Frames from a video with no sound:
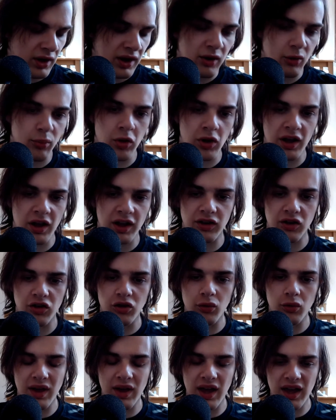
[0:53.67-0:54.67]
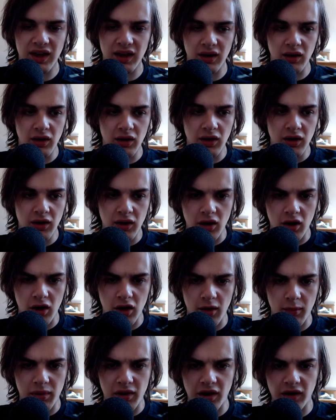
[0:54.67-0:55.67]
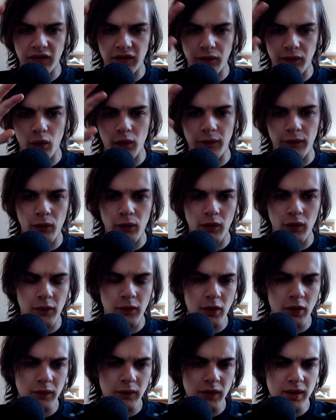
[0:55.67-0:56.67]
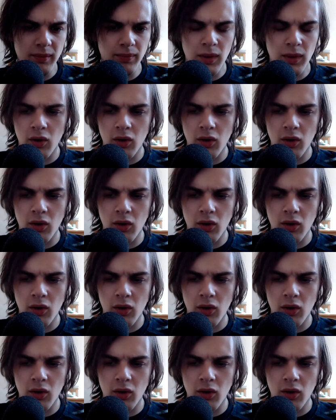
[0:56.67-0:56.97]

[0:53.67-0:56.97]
and it would put like the UK plus 44 in front of it,